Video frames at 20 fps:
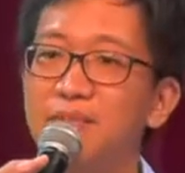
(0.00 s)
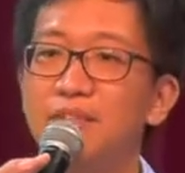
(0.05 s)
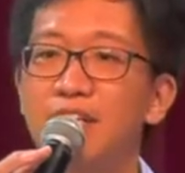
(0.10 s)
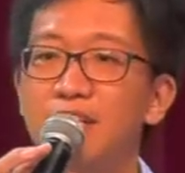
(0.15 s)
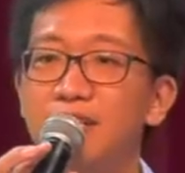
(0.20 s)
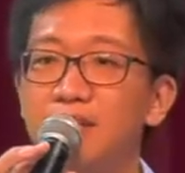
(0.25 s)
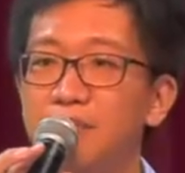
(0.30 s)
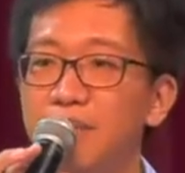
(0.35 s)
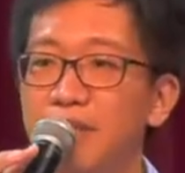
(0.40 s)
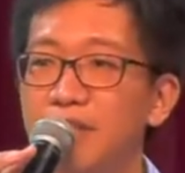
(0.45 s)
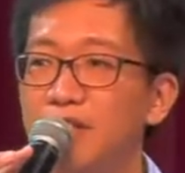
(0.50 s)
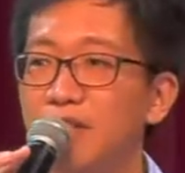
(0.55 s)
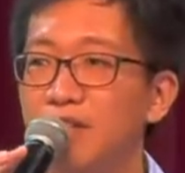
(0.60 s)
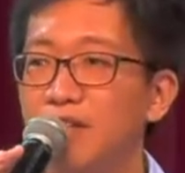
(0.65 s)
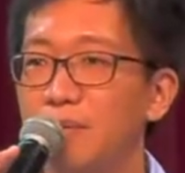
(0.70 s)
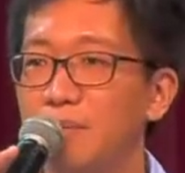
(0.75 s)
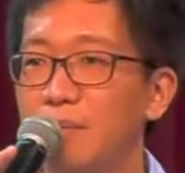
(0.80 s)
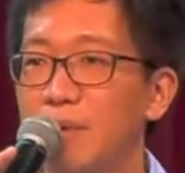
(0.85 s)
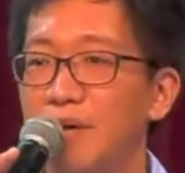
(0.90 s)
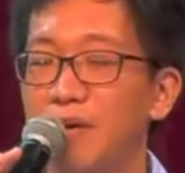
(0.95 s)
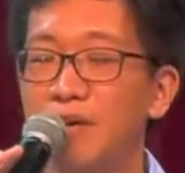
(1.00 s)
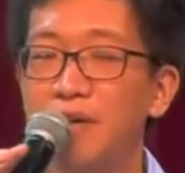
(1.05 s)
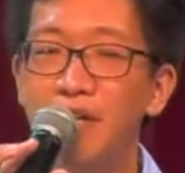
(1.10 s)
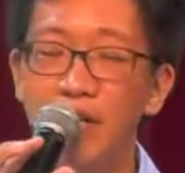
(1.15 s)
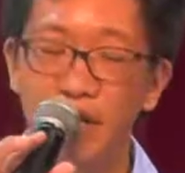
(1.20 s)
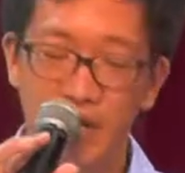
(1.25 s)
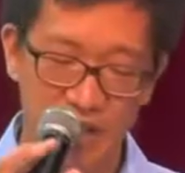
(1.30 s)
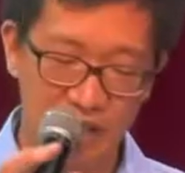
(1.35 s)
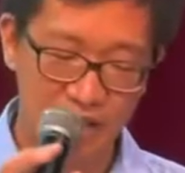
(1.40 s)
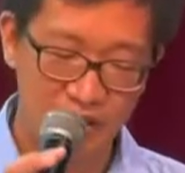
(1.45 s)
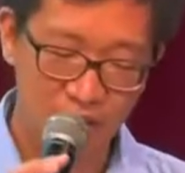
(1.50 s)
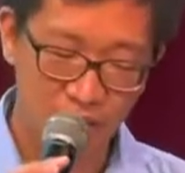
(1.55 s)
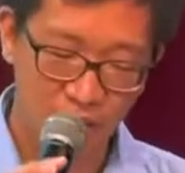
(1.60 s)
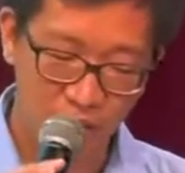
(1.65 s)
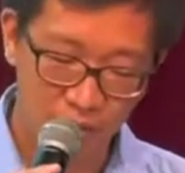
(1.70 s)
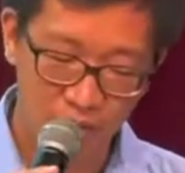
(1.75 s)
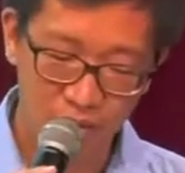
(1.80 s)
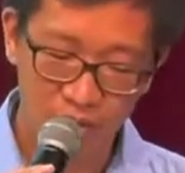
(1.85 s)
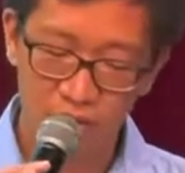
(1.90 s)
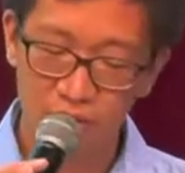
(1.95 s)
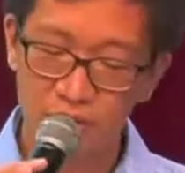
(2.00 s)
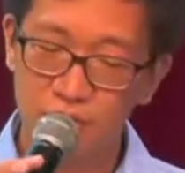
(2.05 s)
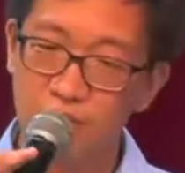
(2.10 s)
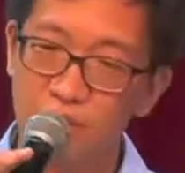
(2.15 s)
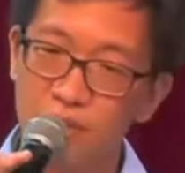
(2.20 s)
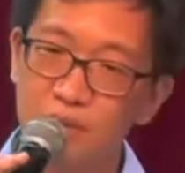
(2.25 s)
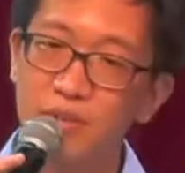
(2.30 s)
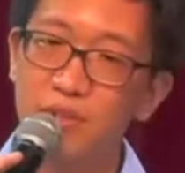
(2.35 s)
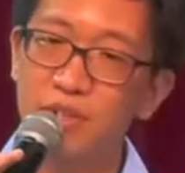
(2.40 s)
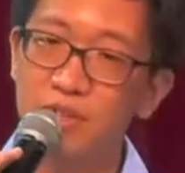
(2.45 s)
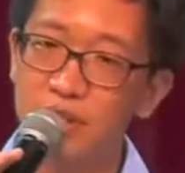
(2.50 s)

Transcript: that is being talked about is also